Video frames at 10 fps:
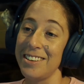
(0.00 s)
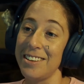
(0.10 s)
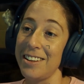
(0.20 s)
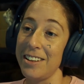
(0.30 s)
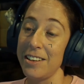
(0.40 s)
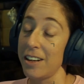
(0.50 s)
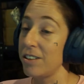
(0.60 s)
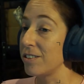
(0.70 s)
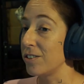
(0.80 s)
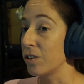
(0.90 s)

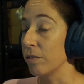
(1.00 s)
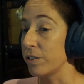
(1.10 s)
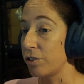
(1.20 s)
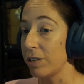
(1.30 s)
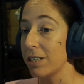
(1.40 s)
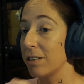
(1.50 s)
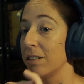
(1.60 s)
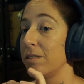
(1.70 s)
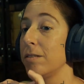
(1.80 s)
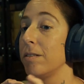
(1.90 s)
engine's so
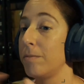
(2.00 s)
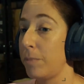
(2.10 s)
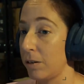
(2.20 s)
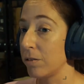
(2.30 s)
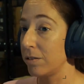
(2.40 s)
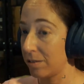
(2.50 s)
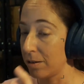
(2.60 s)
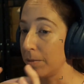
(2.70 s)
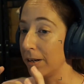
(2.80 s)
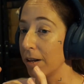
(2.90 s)
restricted because,
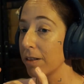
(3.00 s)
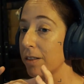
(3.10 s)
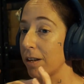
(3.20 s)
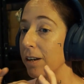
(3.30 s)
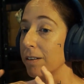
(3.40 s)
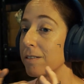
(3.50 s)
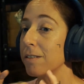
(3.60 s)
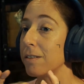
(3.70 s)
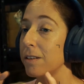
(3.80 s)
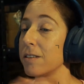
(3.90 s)
among other
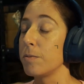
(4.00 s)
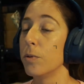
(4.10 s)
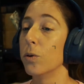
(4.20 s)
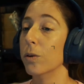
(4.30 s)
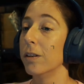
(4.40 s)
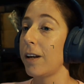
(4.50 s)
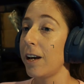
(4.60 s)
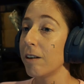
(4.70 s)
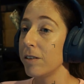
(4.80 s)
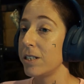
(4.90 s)
things, this small
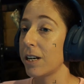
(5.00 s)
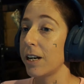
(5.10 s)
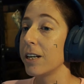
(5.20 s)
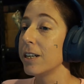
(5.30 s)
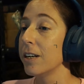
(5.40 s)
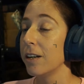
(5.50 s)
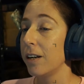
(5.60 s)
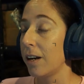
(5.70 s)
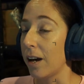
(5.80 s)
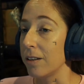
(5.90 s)
air intake.
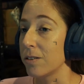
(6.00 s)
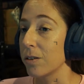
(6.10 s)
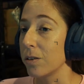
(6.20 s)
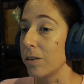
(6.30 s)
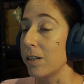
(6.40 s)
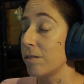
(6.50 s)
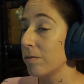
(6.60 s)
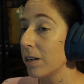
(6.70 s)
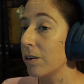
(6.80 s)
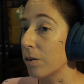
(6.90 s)
And so it's
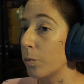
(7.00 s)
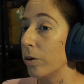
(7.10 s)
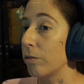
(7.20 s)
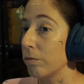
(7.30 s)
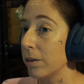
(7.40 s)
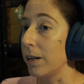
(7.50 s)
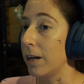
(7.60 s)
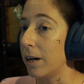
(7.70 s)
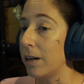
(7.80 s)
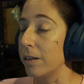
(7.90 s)
really got to work really
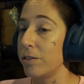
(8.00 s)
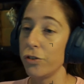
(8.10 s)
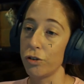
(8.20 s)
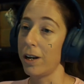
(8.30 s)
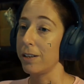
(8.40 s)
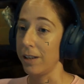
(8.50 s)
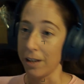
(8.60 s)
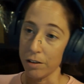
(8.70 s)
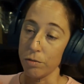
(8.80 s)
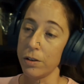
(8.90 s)
hard to drag the
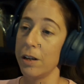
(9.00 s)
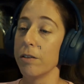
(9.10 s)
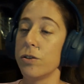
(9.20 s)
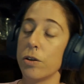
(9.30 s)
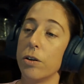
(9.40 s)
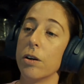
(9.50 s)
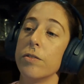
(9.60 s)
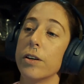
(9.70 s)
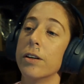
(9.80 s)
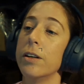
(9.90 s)
air through there and turn
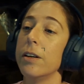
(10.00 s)
over